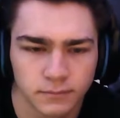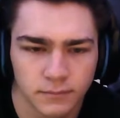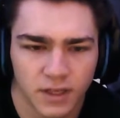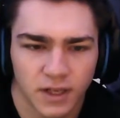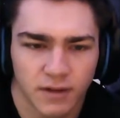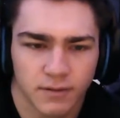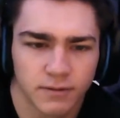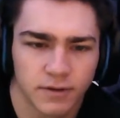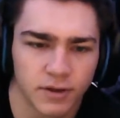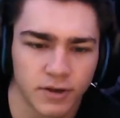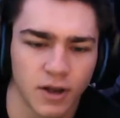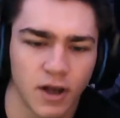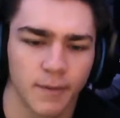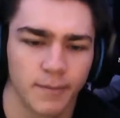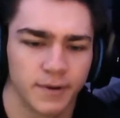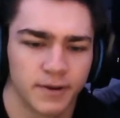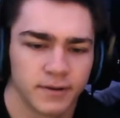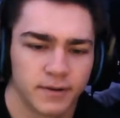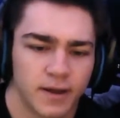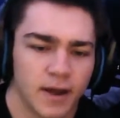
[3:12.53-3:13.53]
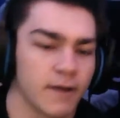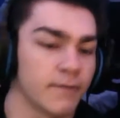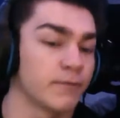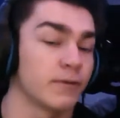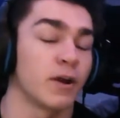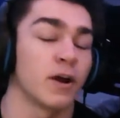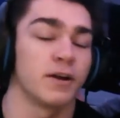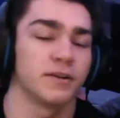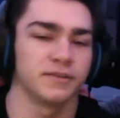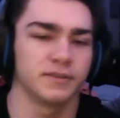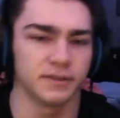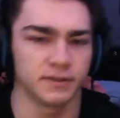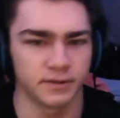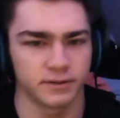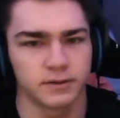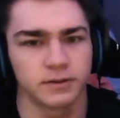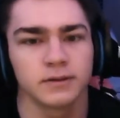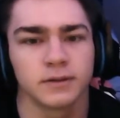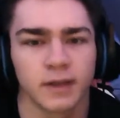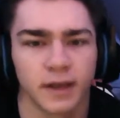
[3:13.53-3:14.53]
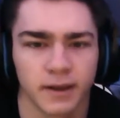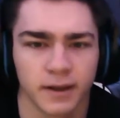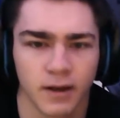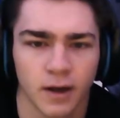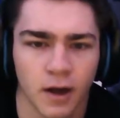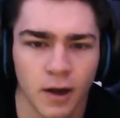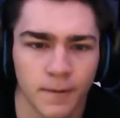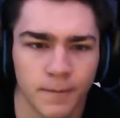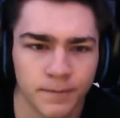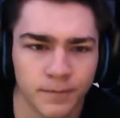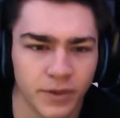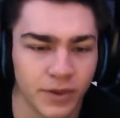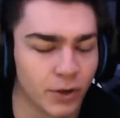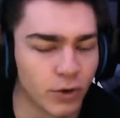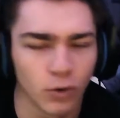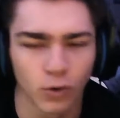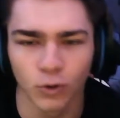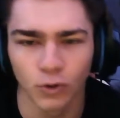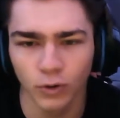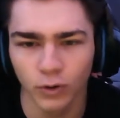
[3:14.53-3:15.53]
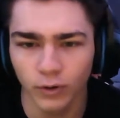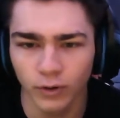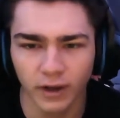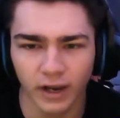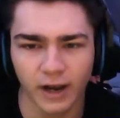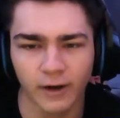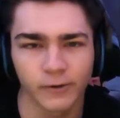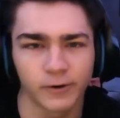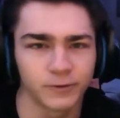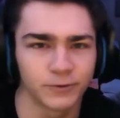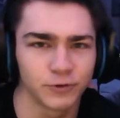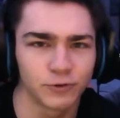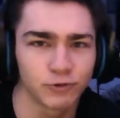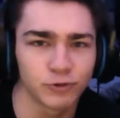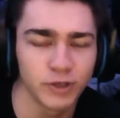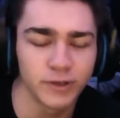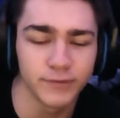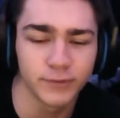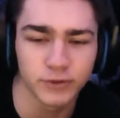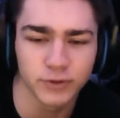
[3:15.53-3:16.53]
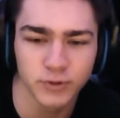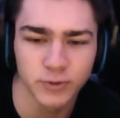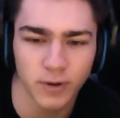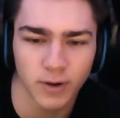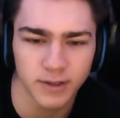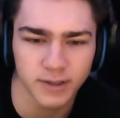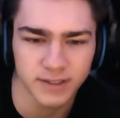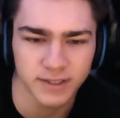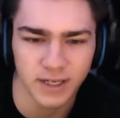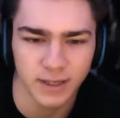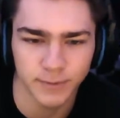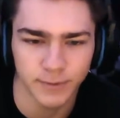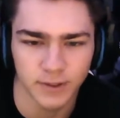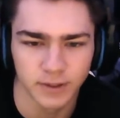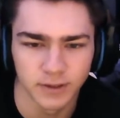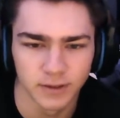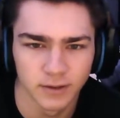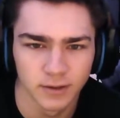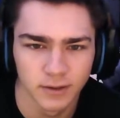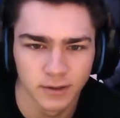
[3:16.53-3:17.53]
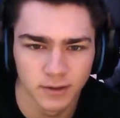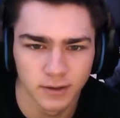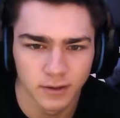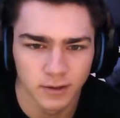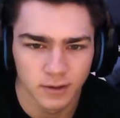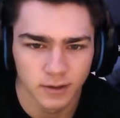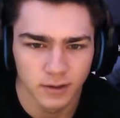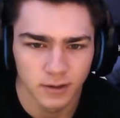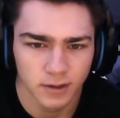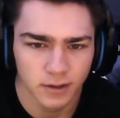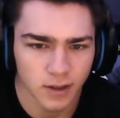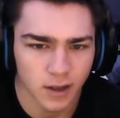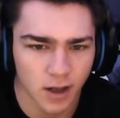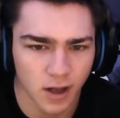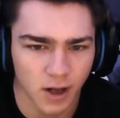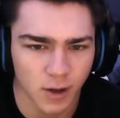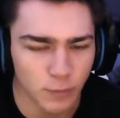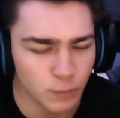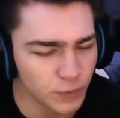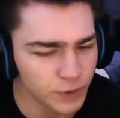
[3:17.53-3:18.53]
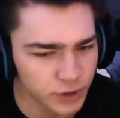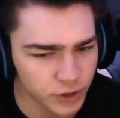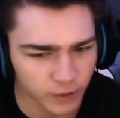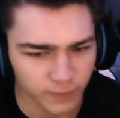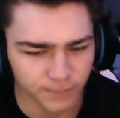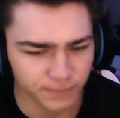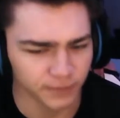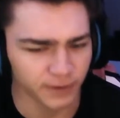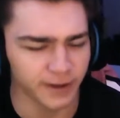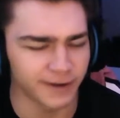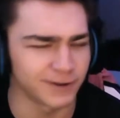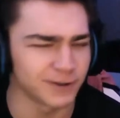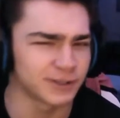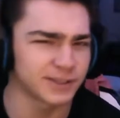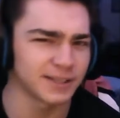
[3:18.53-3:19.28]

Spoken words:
Yep, they're coming. I forgot that the whole Aaron retrieval squad is coming. With their flares